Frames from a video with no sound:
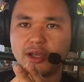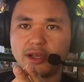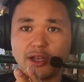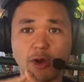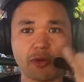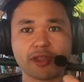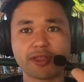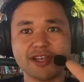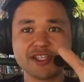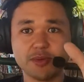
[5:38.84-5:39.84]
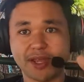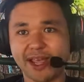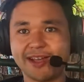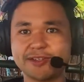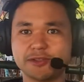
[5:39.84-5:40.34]
Now, one of the things you
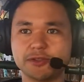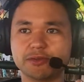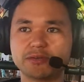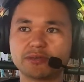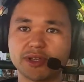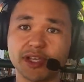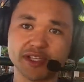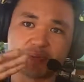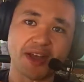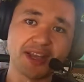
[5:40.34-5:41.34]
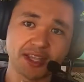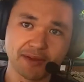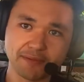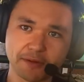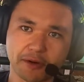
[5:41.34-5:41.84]
can do is buy a
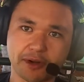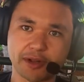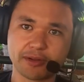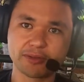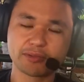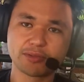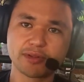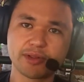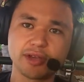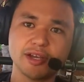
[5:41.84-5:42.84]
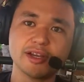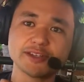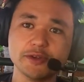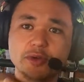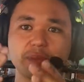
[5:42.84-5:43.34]
gift card.
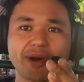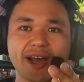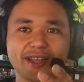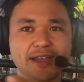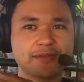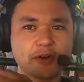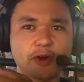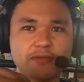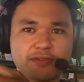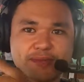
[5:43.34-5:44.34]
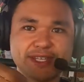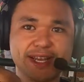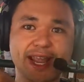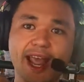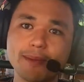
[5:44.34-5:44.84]
So you can buy a gift card from, say,
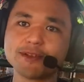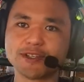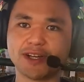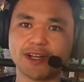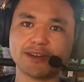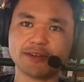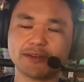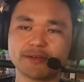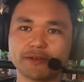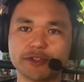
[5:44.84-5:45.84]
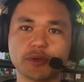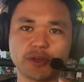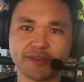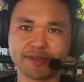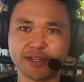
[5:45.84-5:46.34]
Amazon for
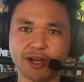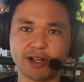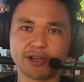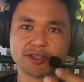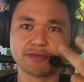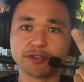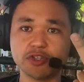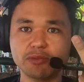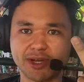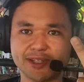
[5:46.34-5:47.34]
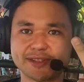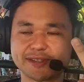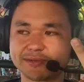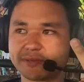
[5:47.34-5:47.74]
$250 for 2 months,